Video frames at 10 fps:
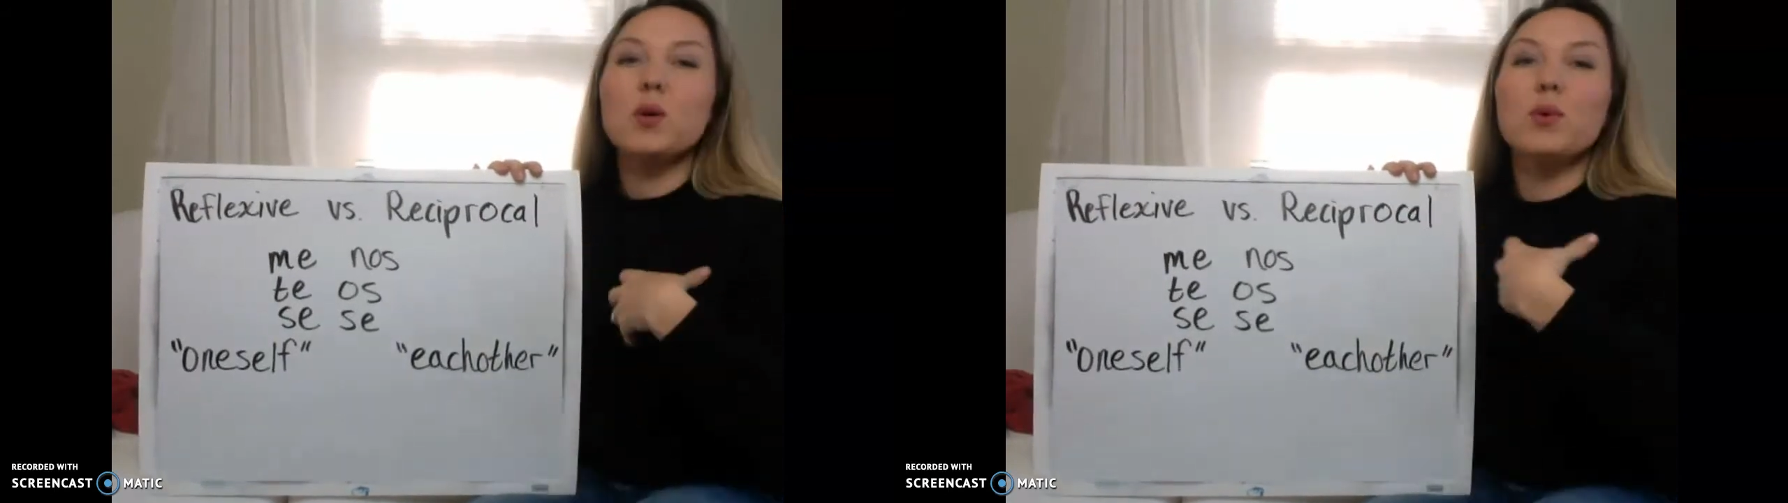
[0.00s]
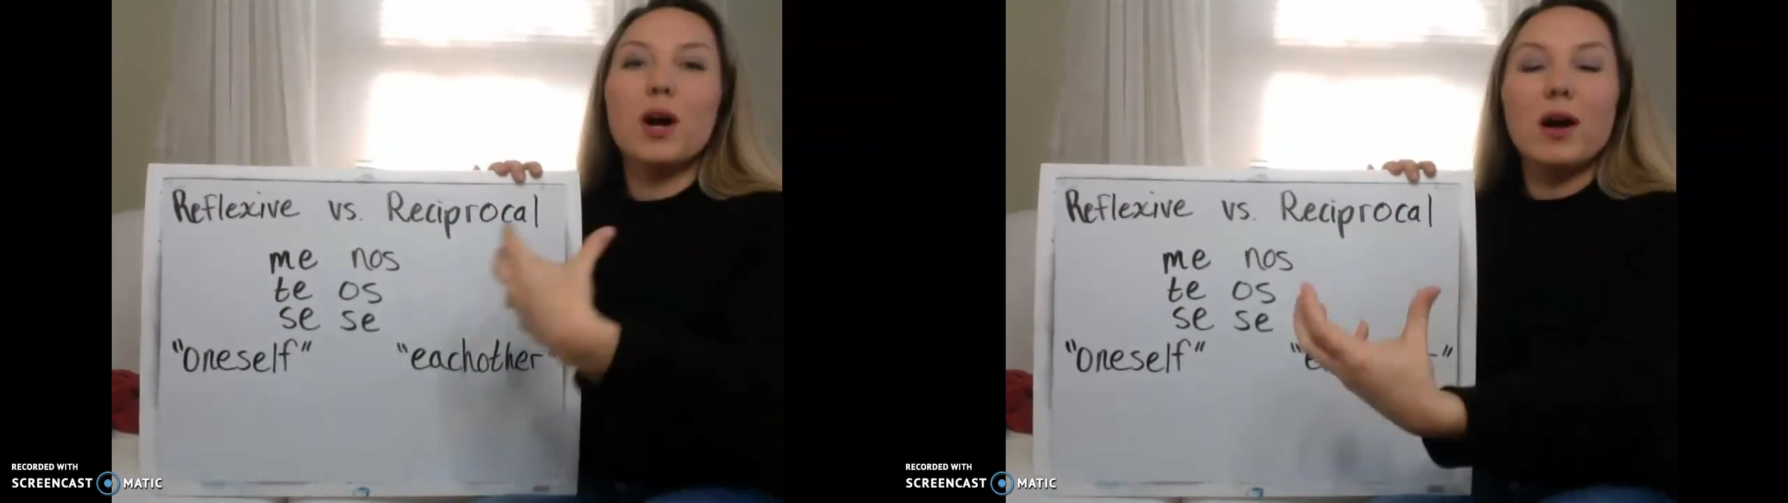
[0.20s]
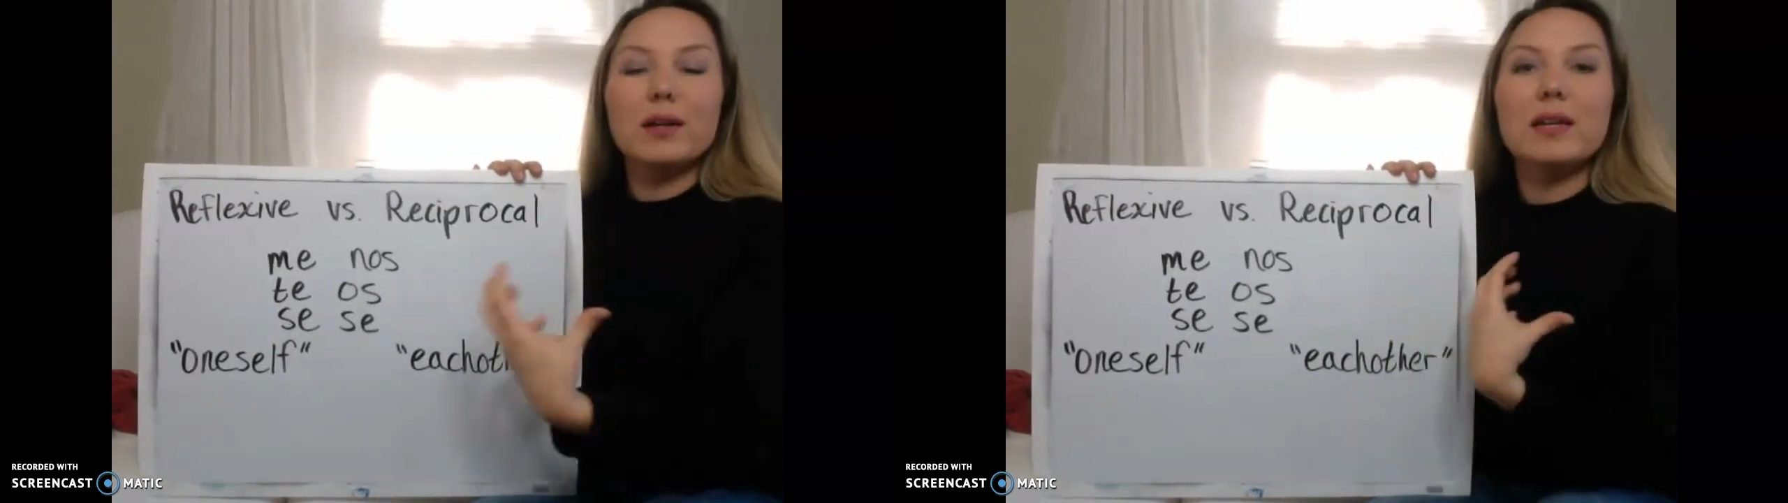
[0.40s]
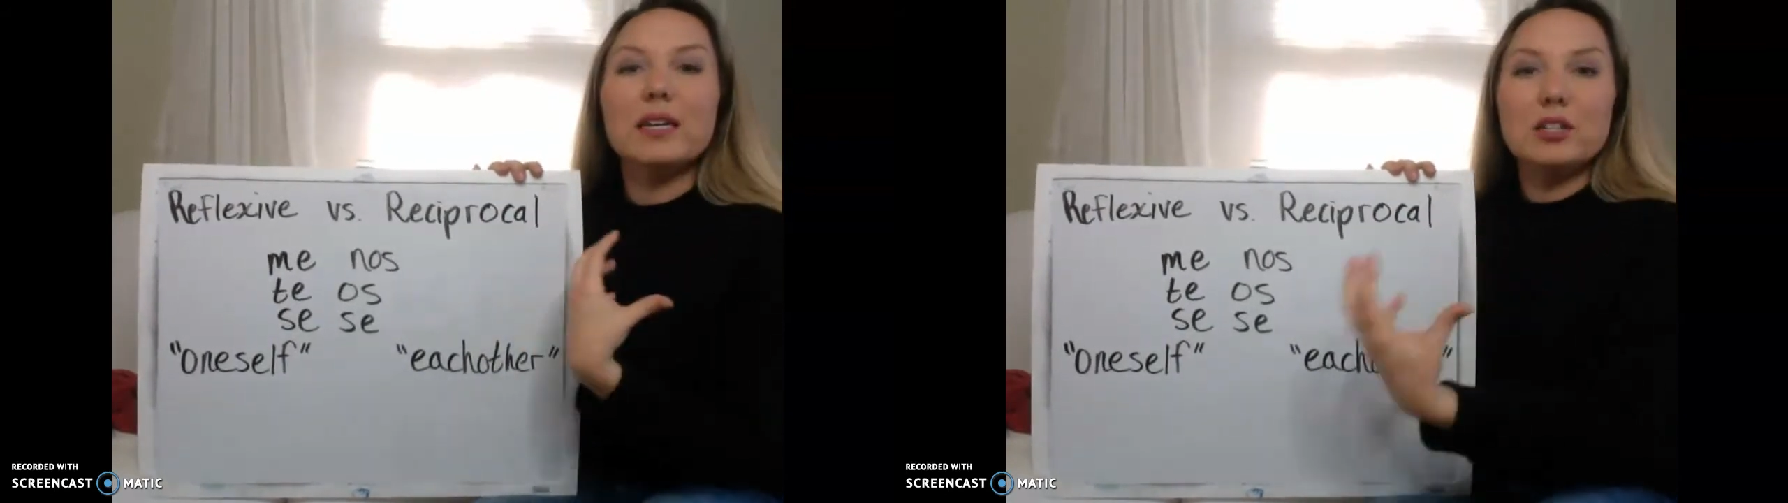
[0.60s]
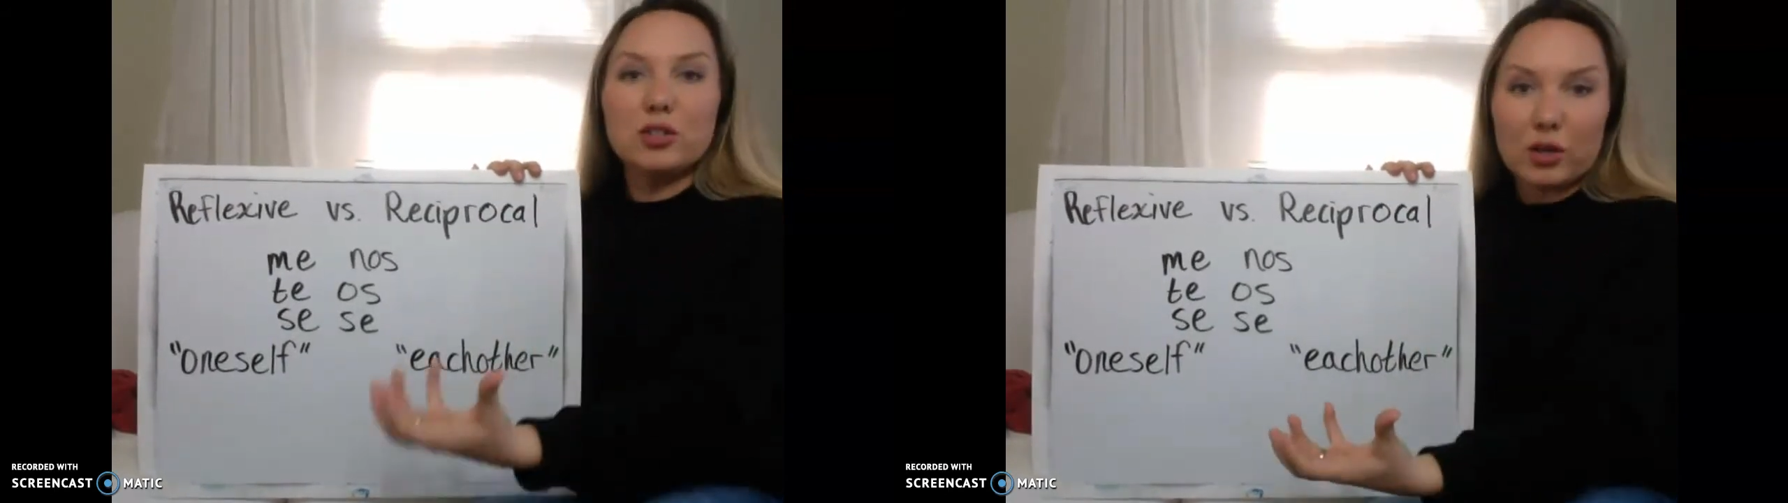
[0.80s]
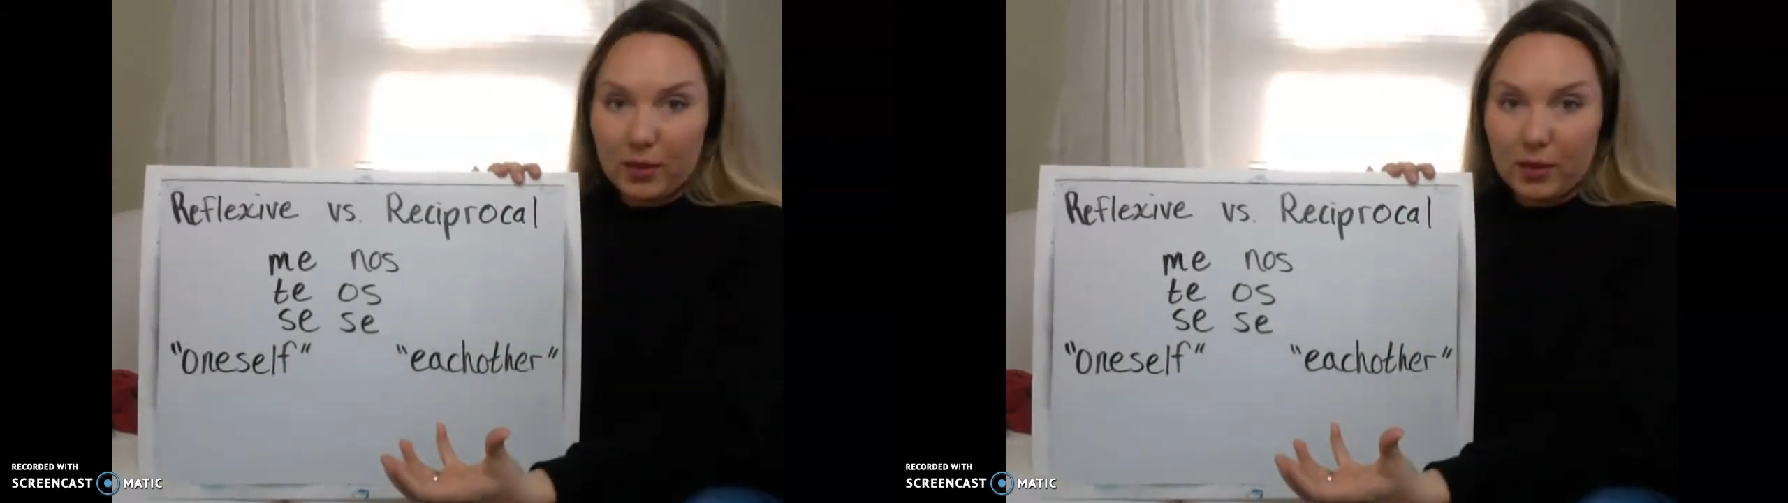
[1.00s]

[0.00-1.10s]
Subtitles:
We're hugging each